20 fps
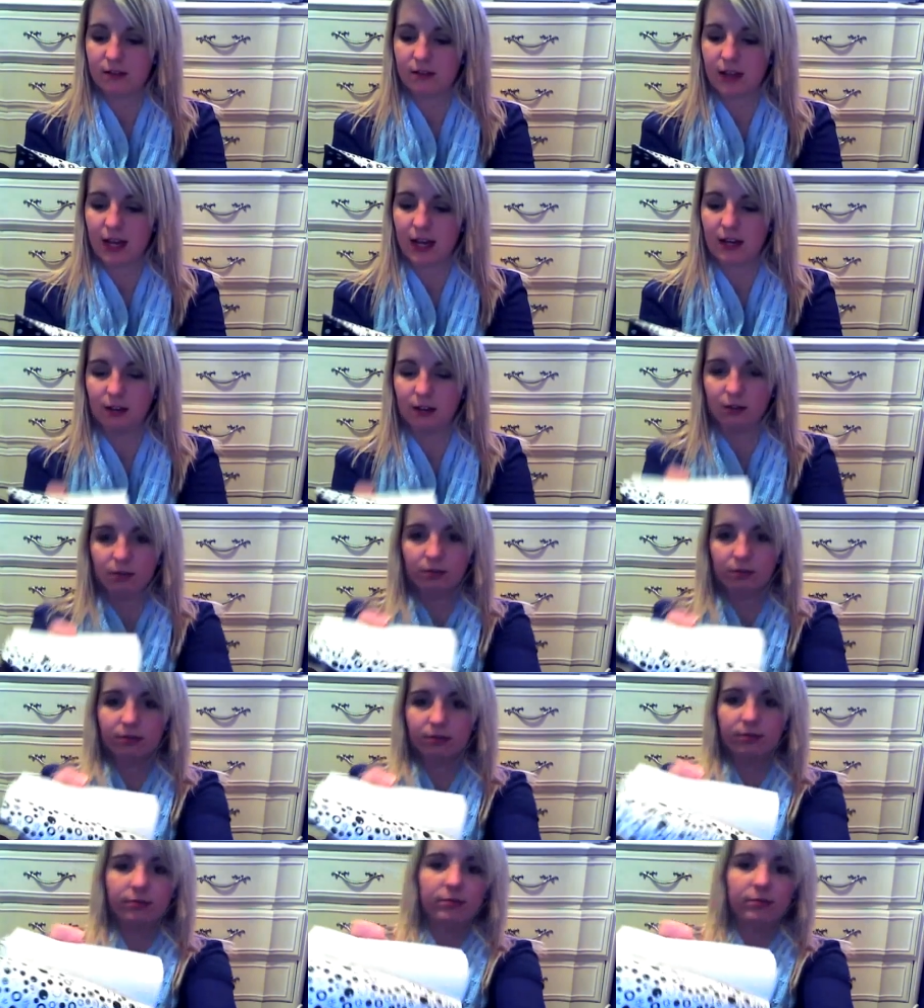kind of
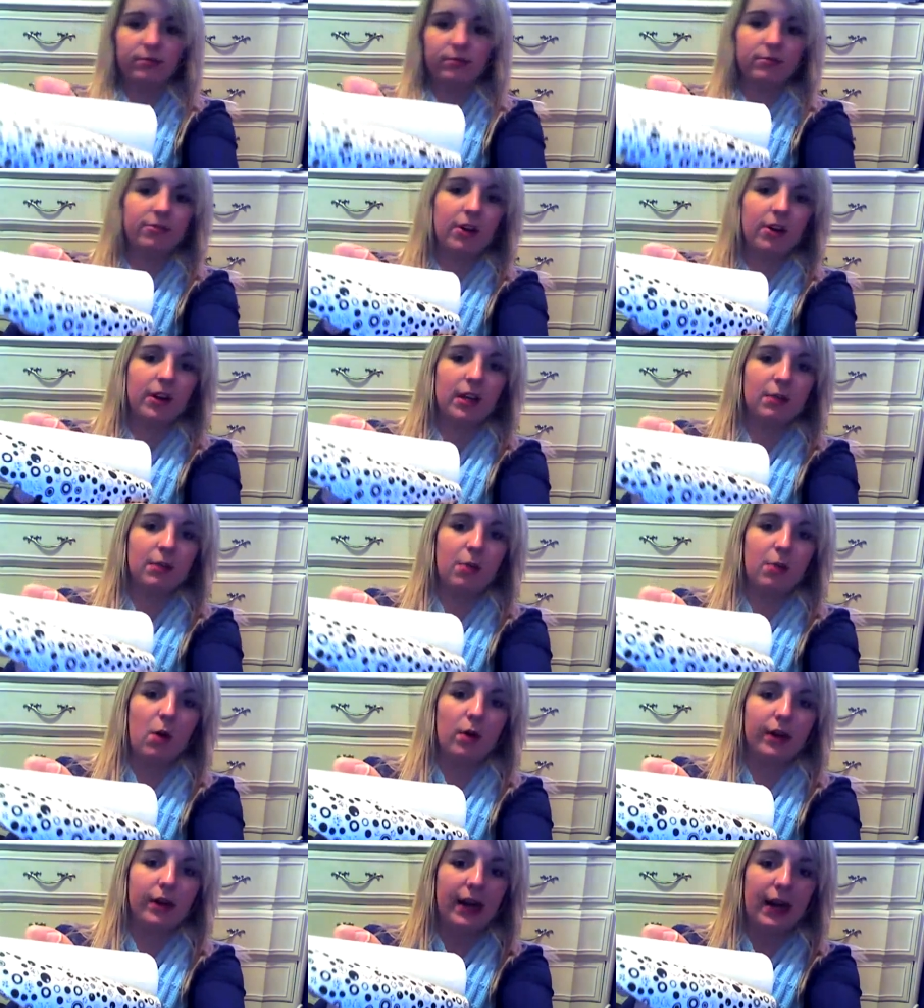funky
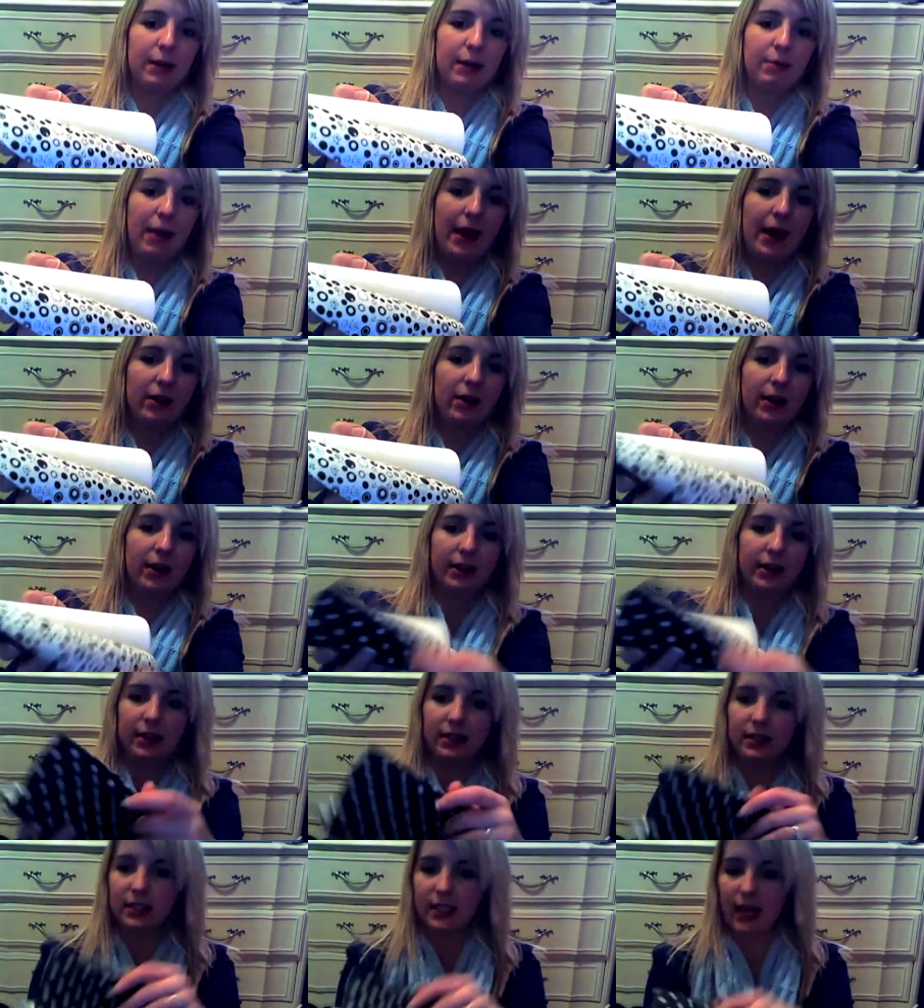polka dot pattern on
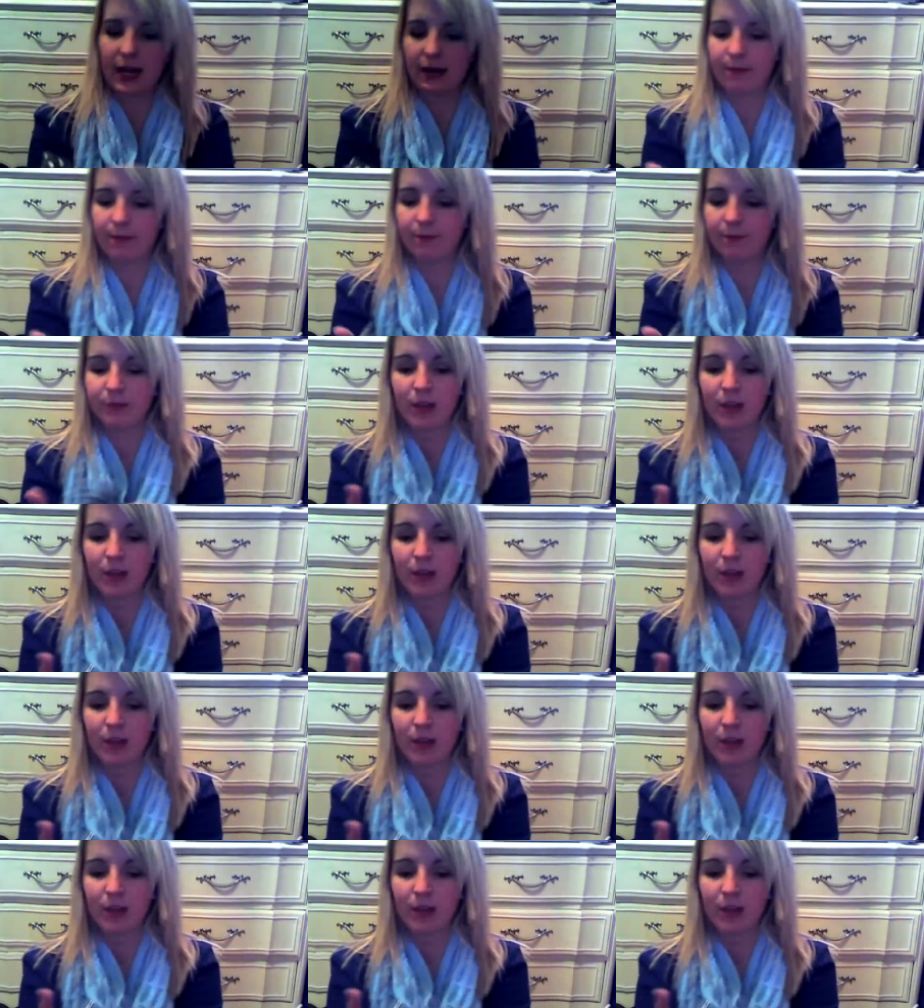the inside.